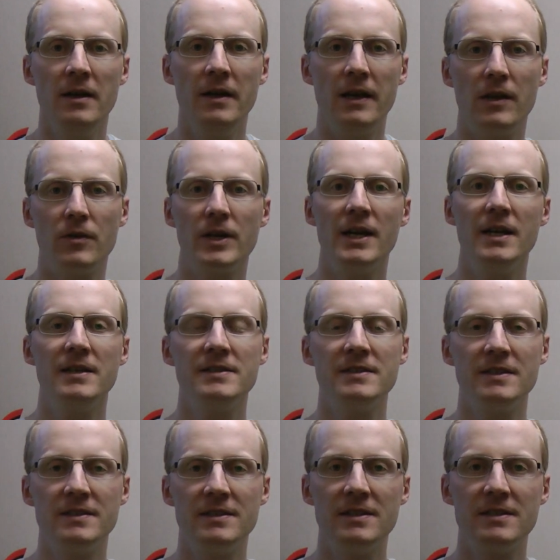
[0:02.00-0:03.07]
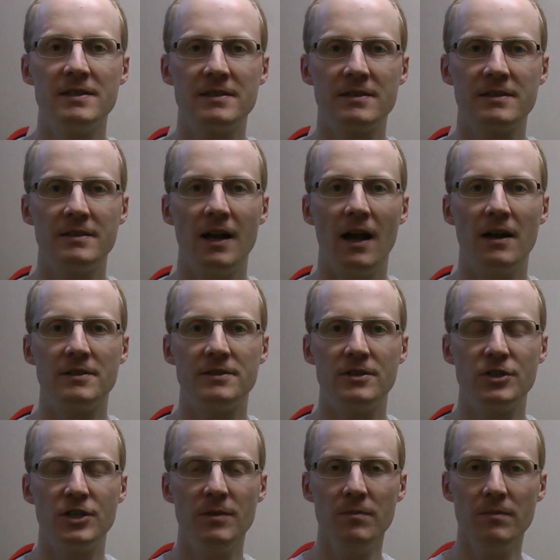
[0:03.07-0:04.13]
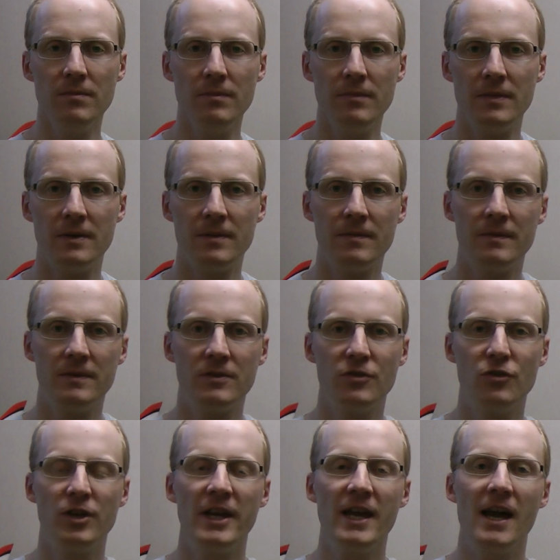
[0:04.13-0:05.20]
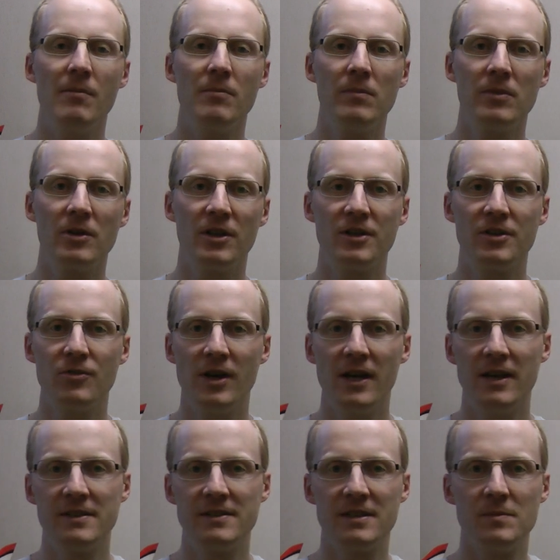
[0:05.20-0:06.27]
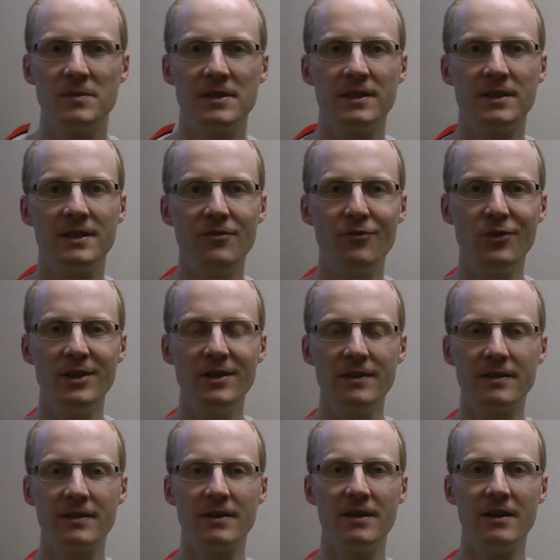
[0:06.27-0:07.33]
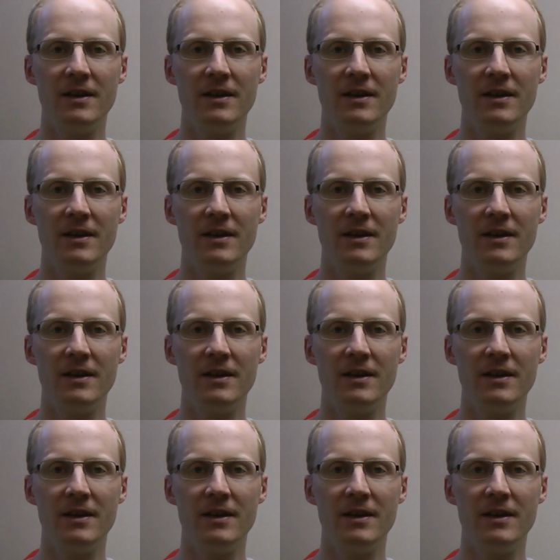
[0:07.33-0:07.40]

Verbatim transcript: Hello guys, this is R C Shin. Today I'm gonna try something different.